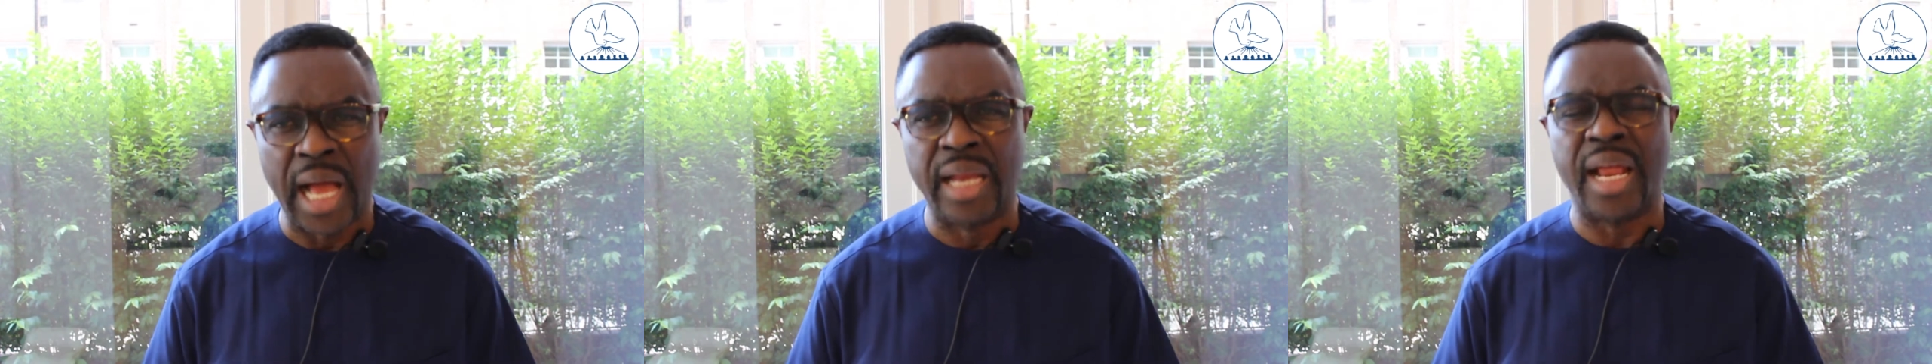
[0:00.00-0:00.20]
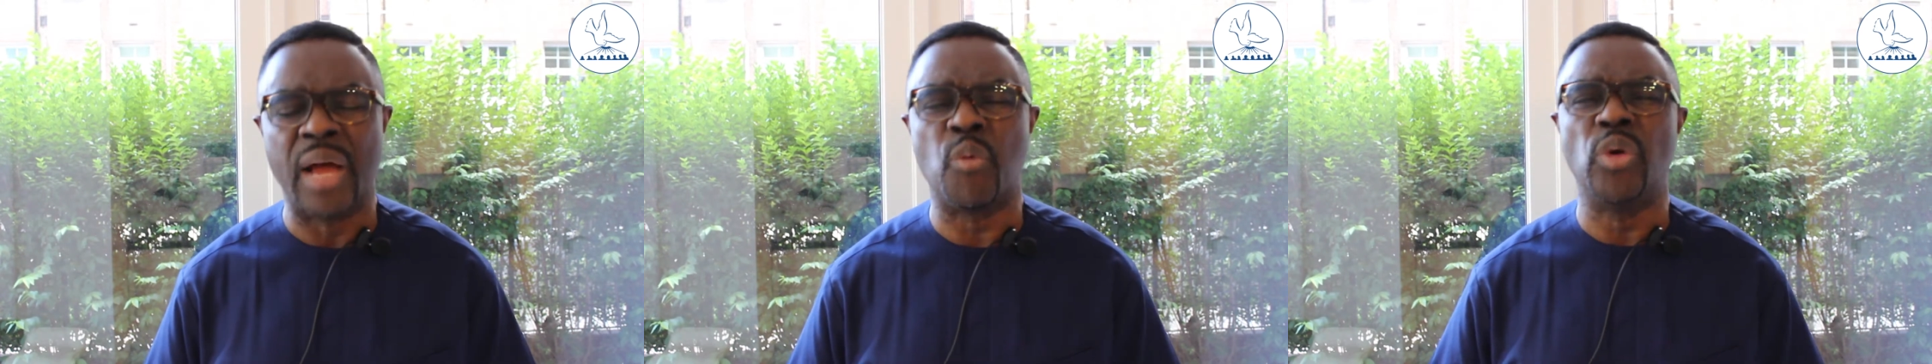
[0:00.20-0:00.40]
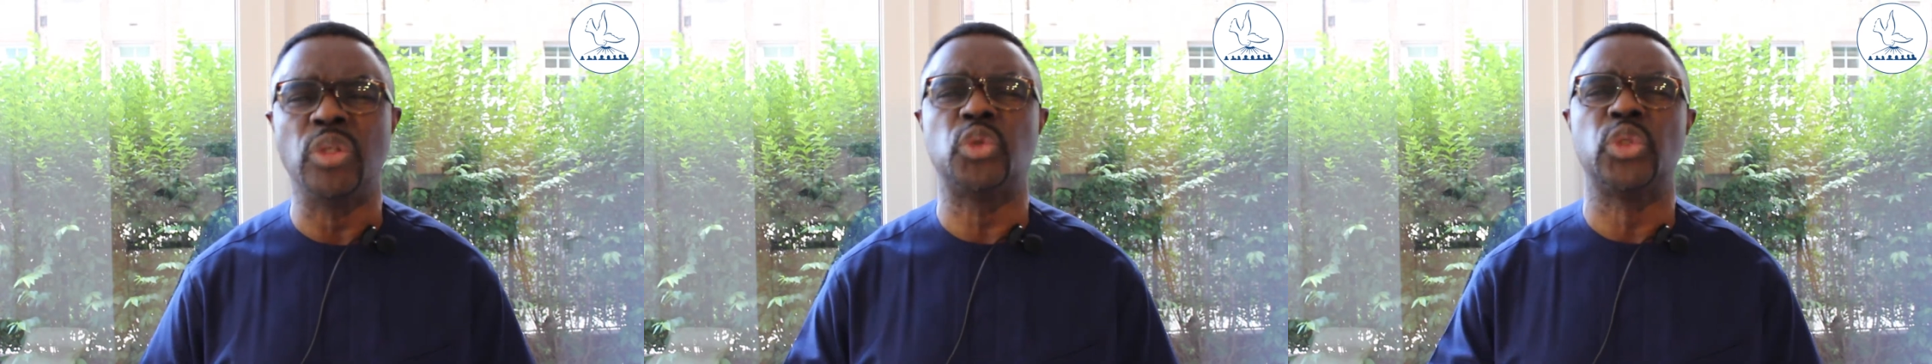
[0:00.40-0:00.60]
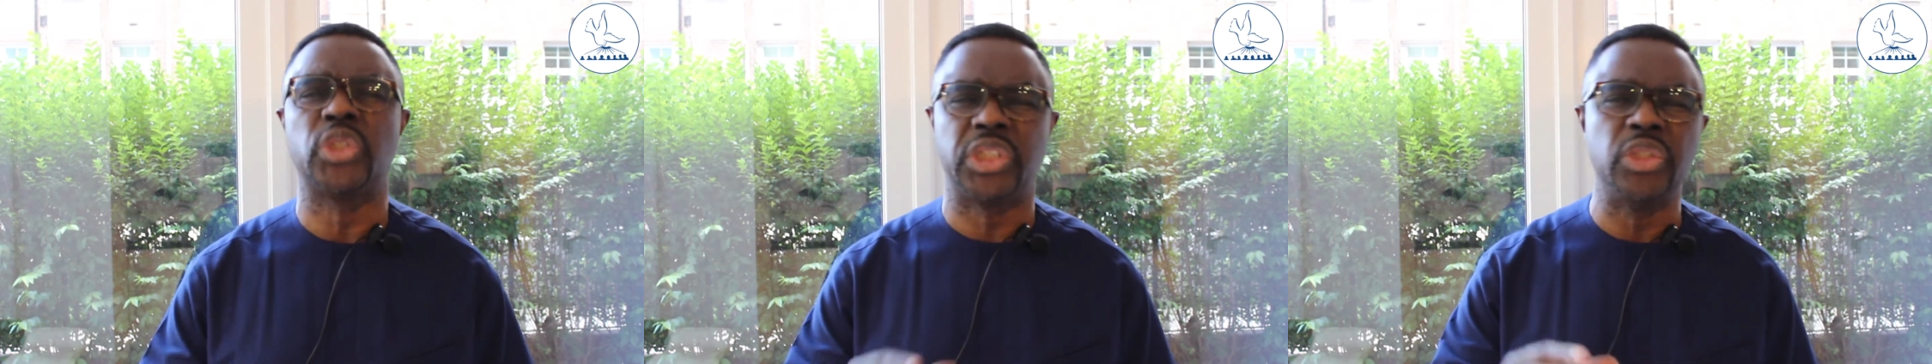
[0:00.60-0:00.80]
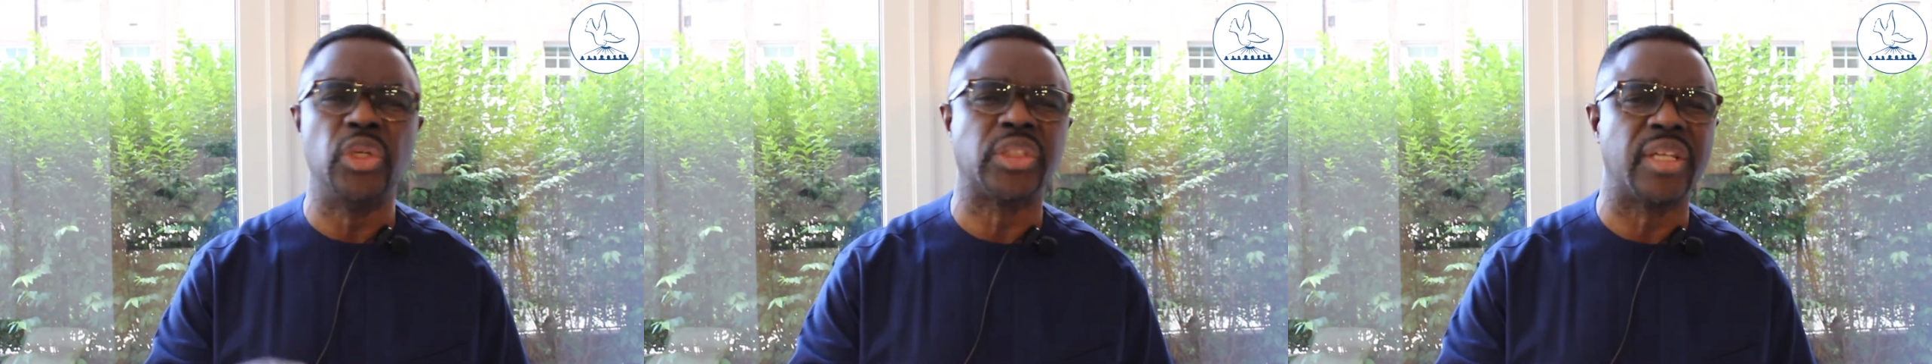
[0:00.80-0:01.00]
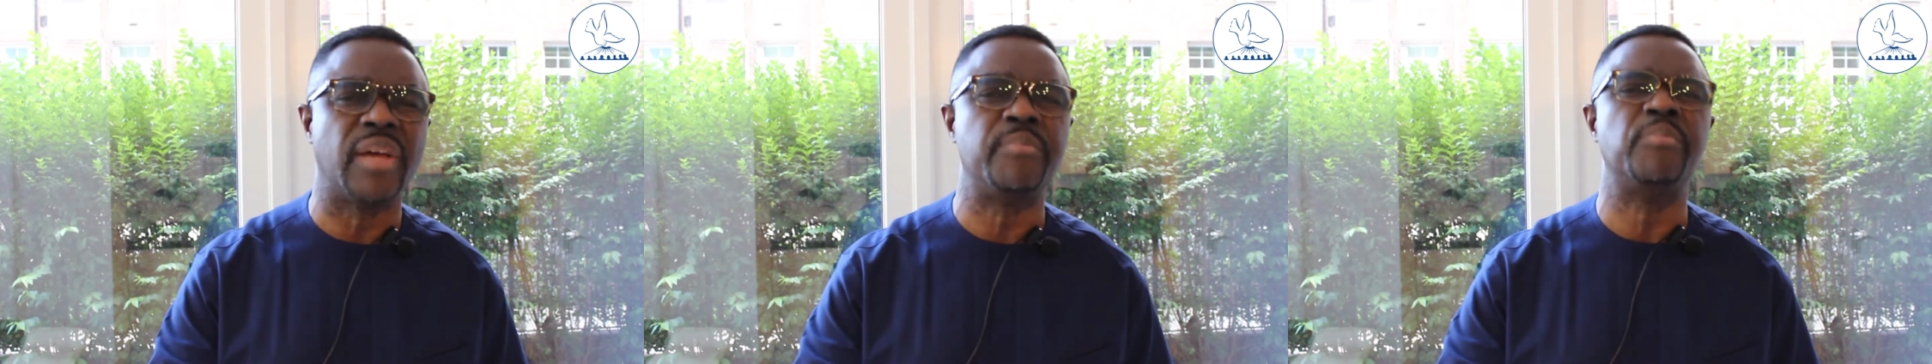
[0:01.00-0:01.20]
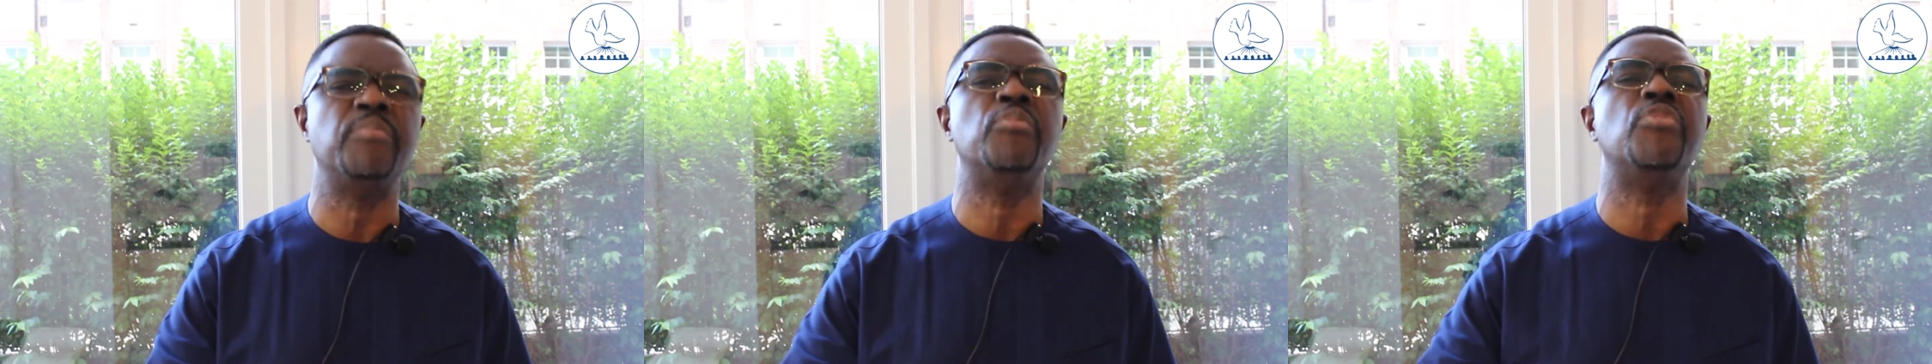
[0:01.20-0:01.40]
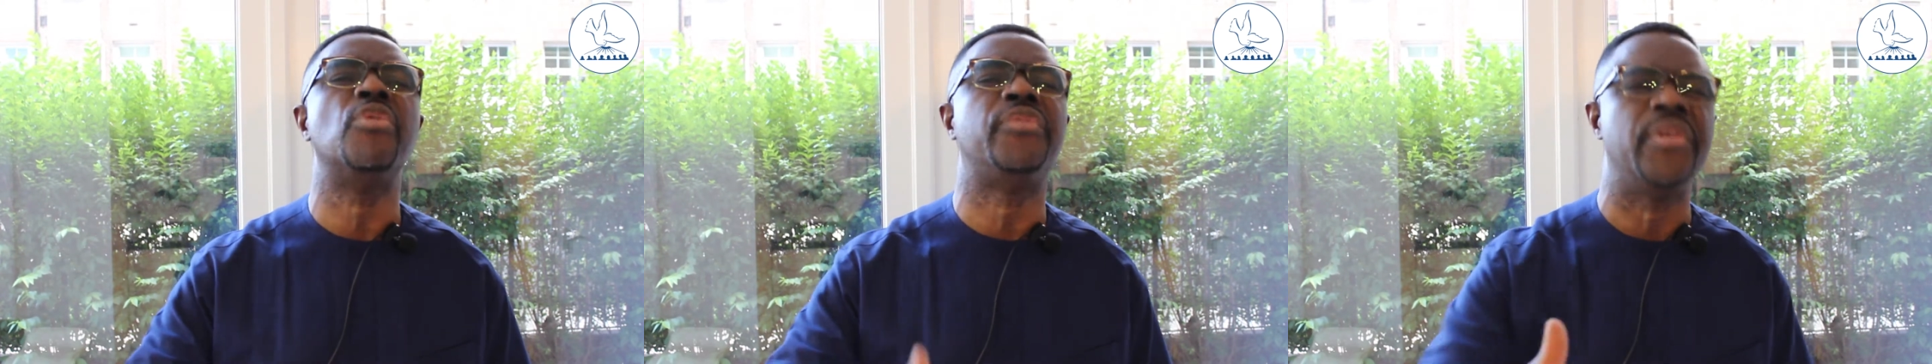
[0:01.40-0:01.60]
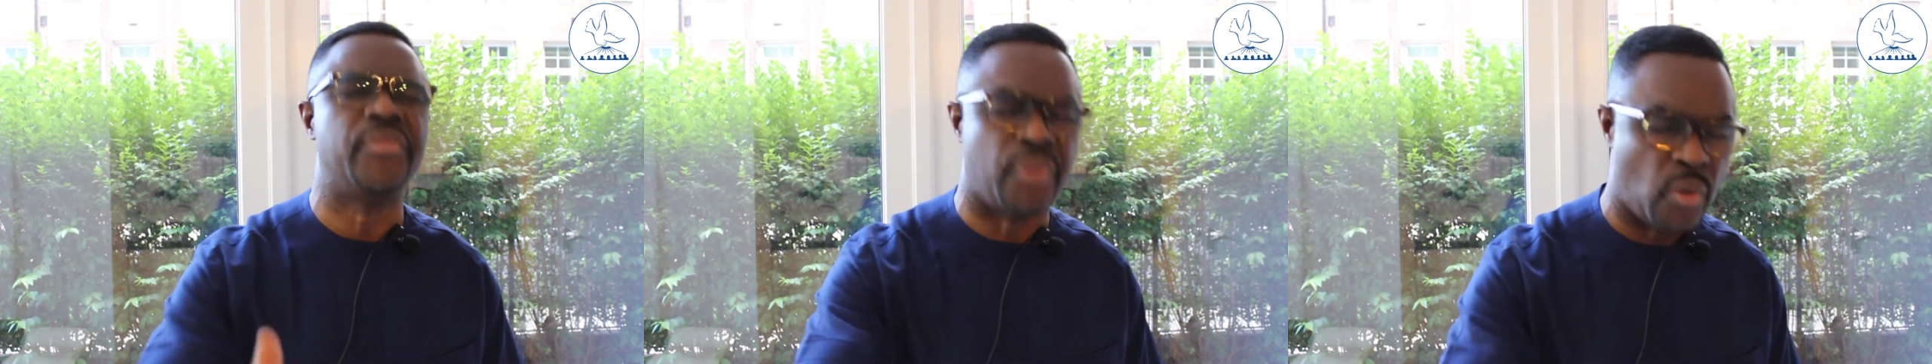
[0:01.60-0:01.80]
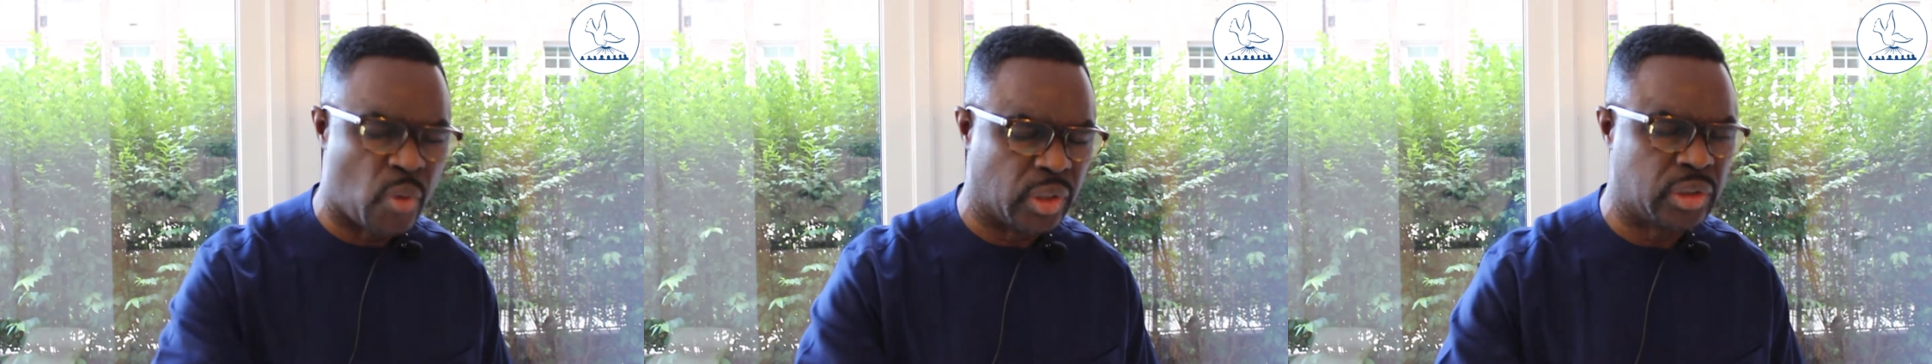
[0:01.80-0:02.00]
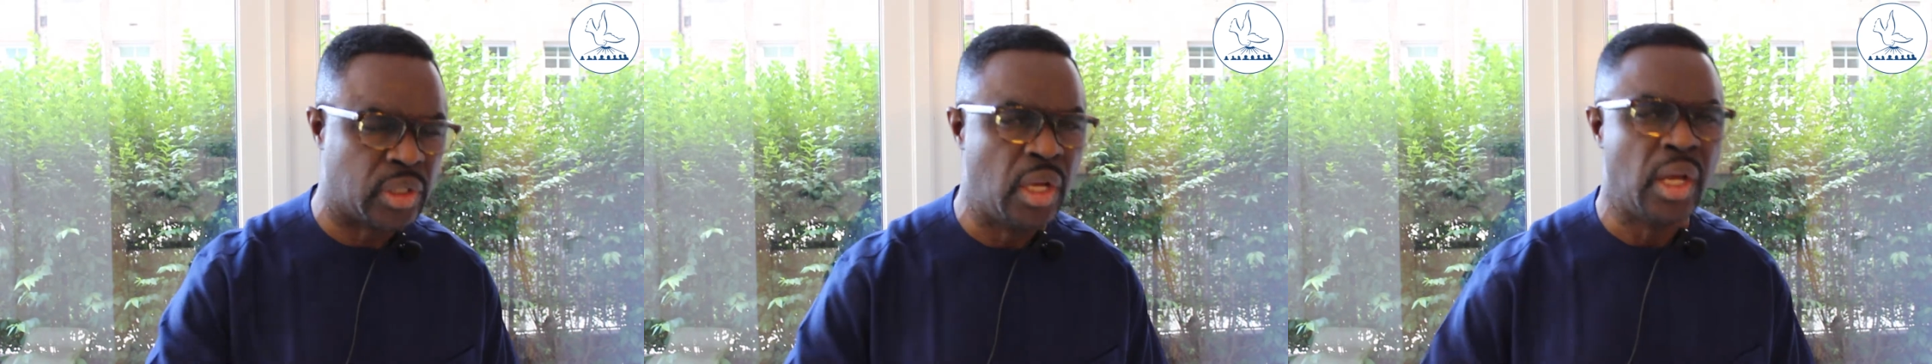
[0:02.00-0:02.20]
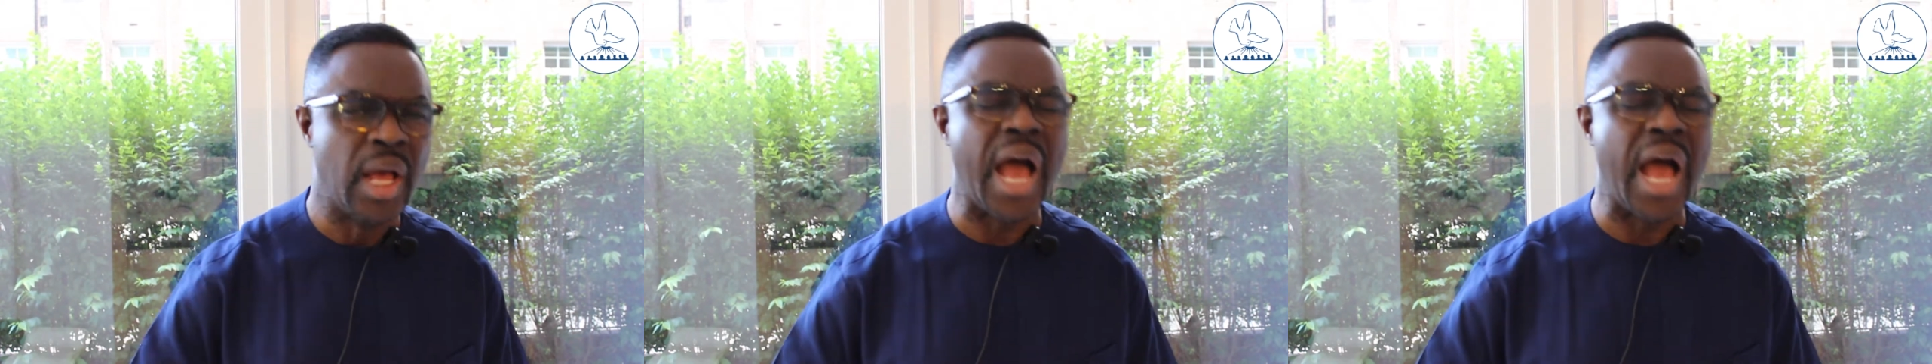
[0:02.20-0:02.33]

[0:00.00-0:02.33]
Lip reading: And I want to see yourself moving forward,